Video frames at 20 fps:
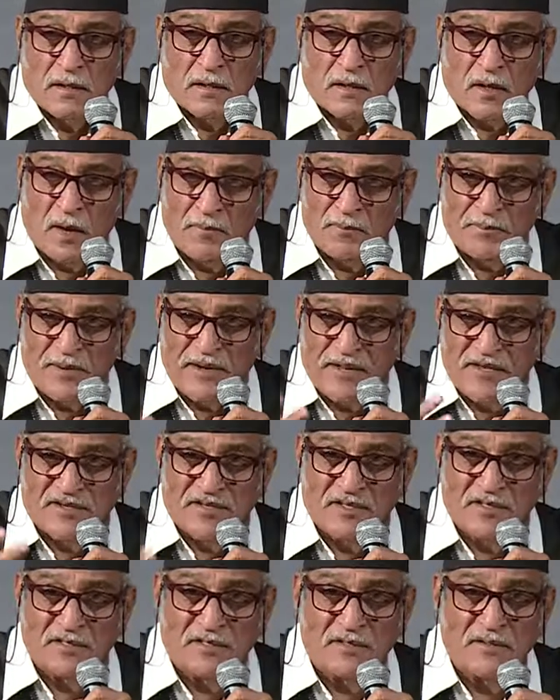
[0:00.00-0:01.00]

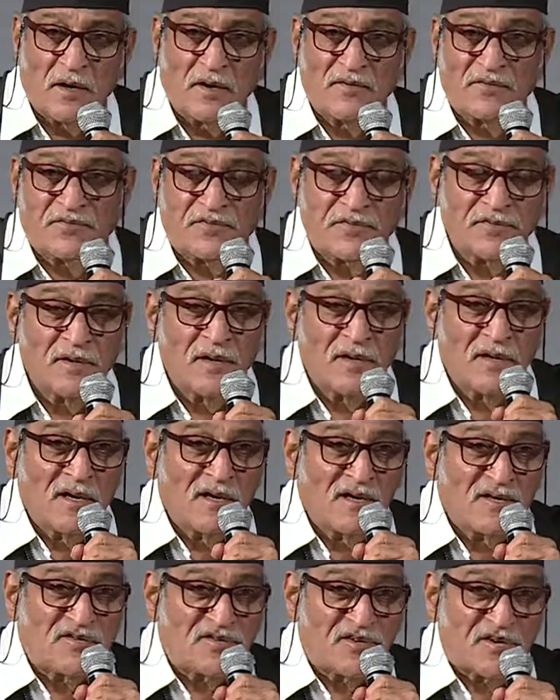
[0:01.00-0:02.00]
competition of
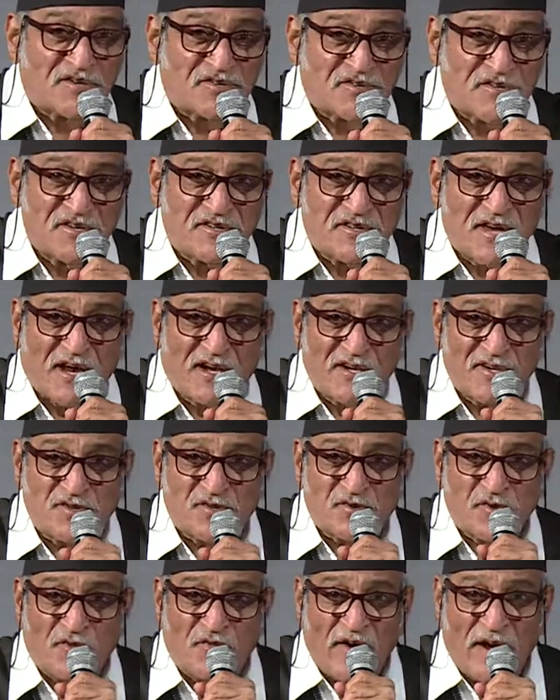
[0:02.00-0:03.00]
60 seconds
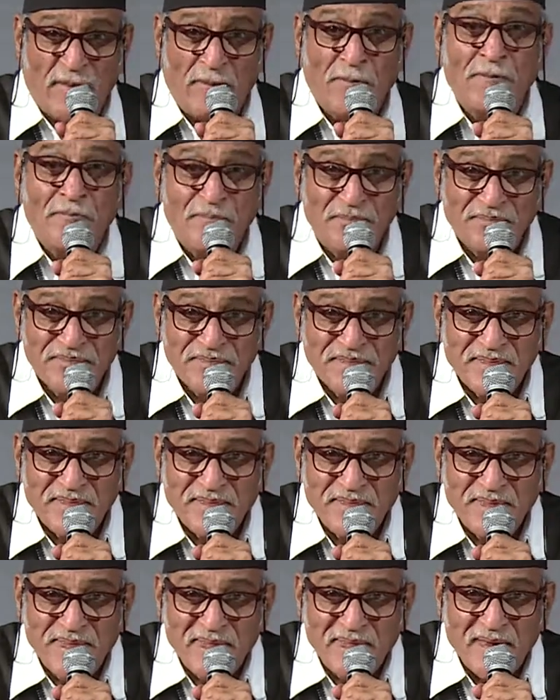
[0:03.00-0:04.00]
to fame.
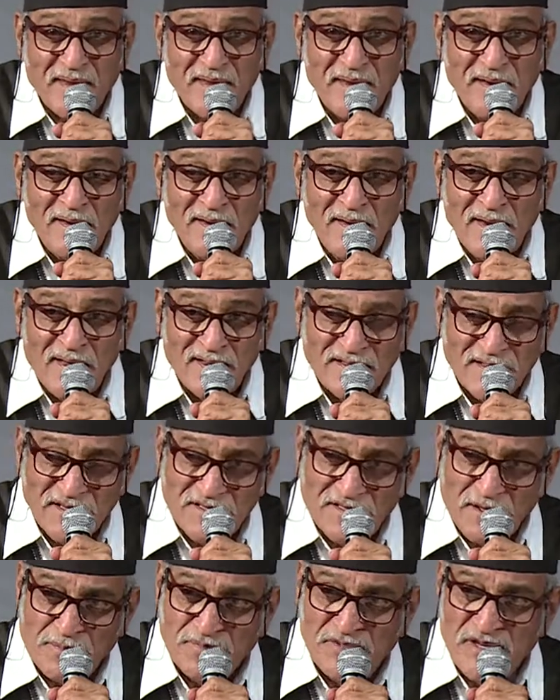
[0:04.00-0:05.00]
And the
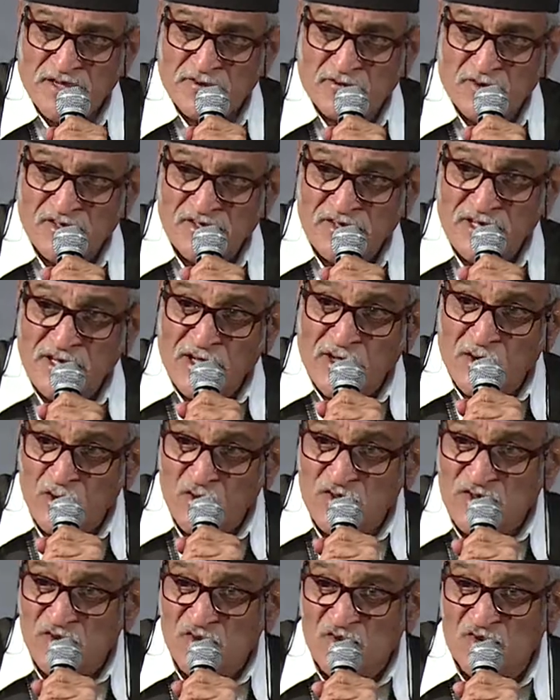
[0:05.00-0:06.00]
subject was
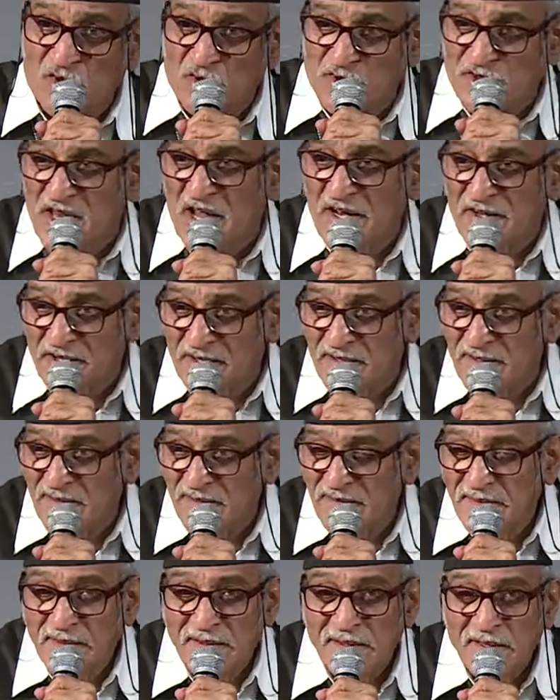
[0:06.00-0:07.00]
inclusive society.
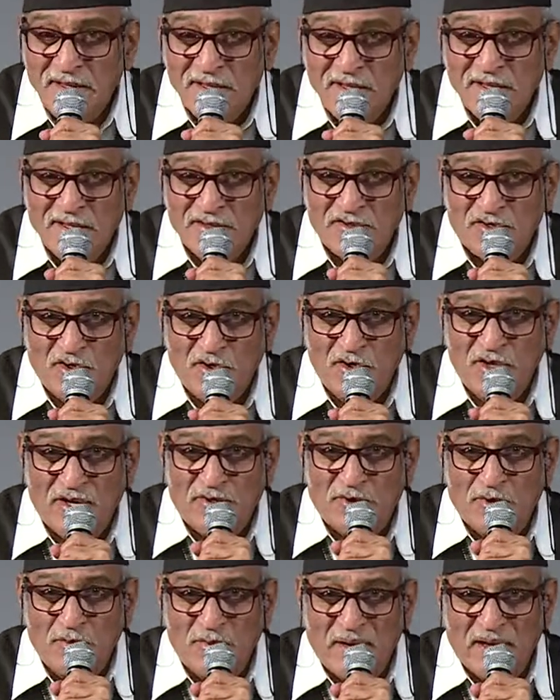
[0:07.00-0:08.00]
So you
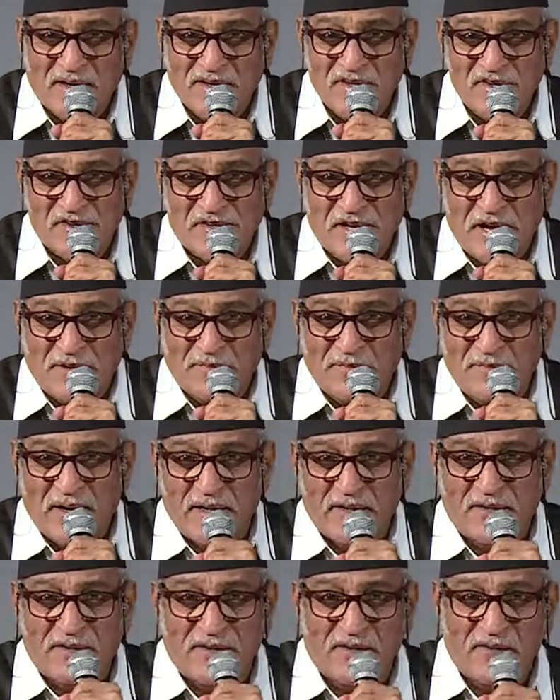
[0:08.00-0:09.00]
had to make a
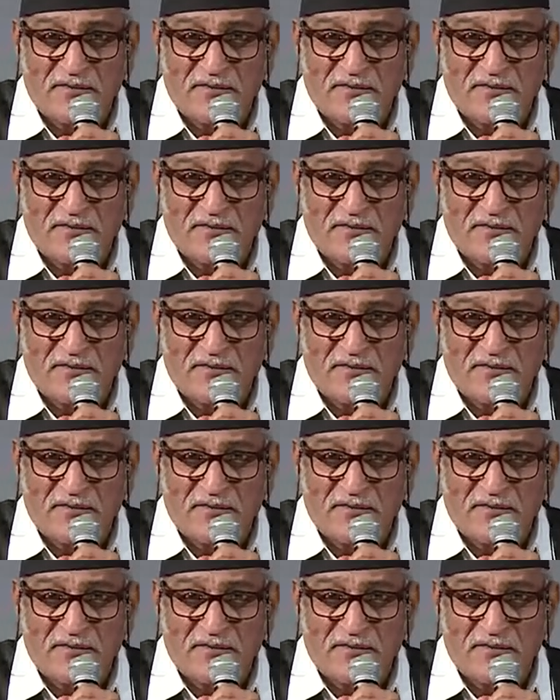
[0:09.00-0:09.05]
statement